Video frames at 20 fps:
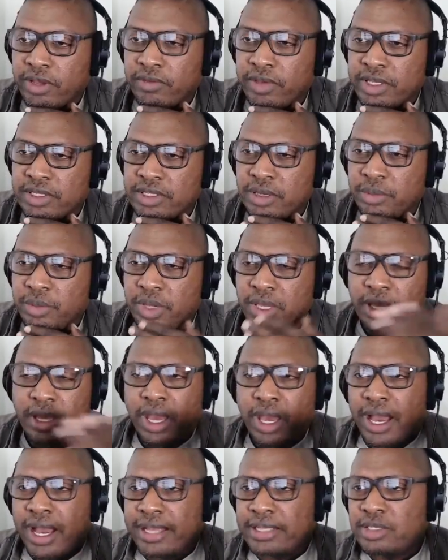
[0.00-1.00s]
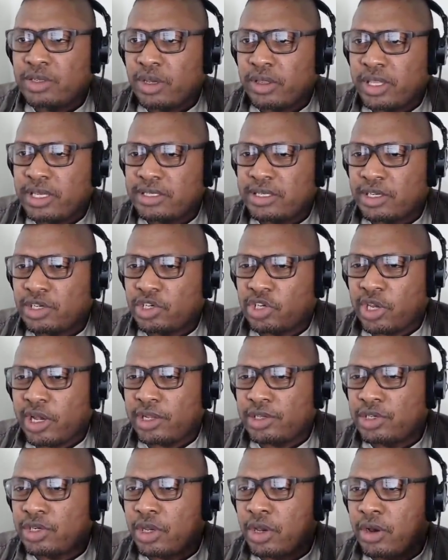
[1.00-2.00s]
ACP. I saw this at
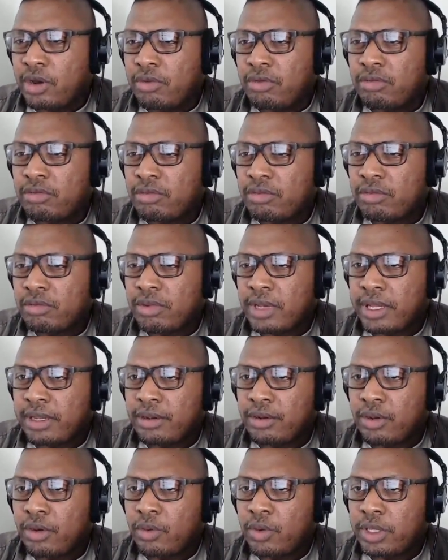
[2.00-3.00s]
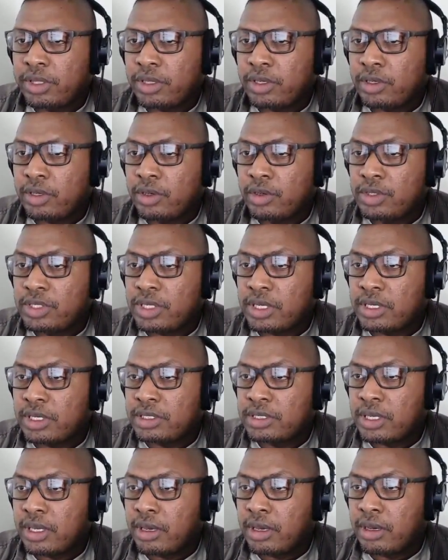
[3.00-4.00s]
SHOT Show. Yeah. I don't know what the news
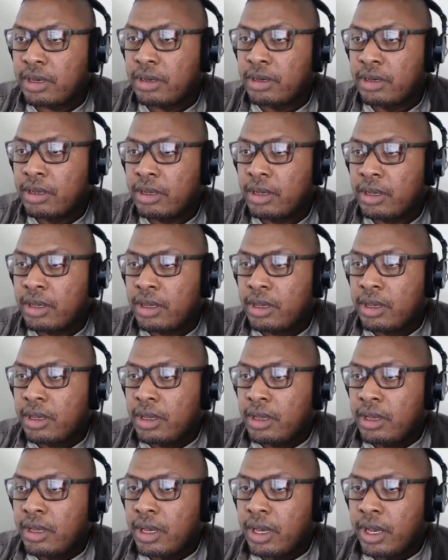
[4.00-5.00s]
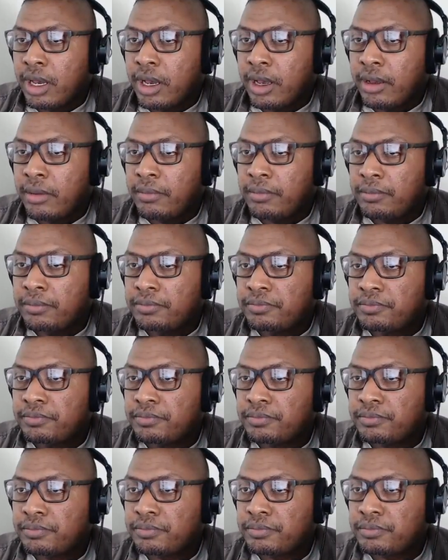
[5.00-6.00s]
is here. Jard um,
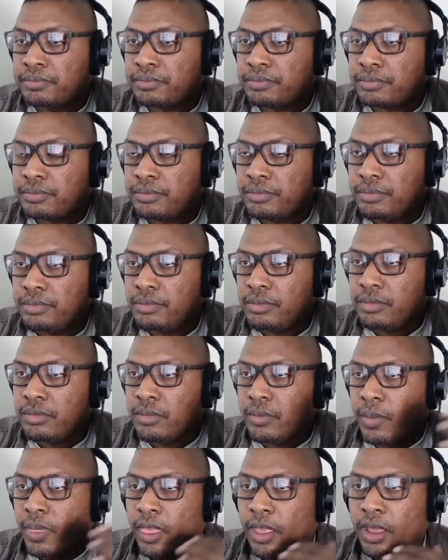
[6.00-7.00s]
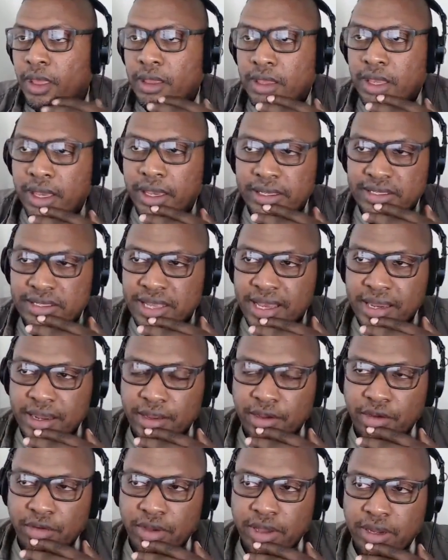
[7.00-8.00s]
releases new J68. Yeah, it's not
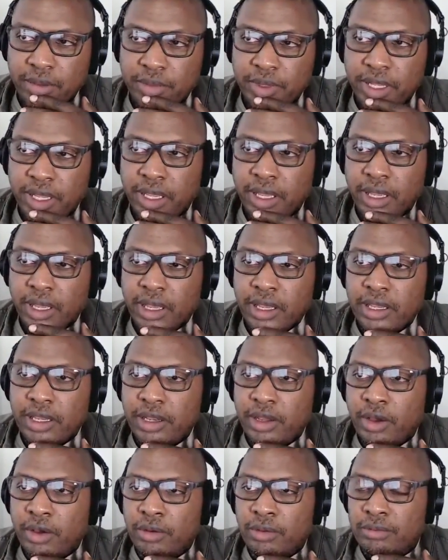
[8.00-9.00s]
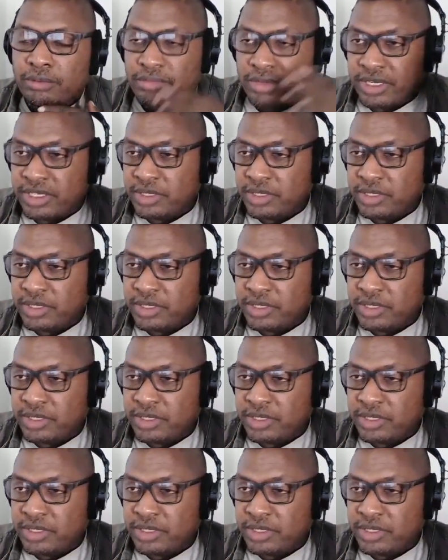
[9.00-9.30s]
incredibly, you know, there's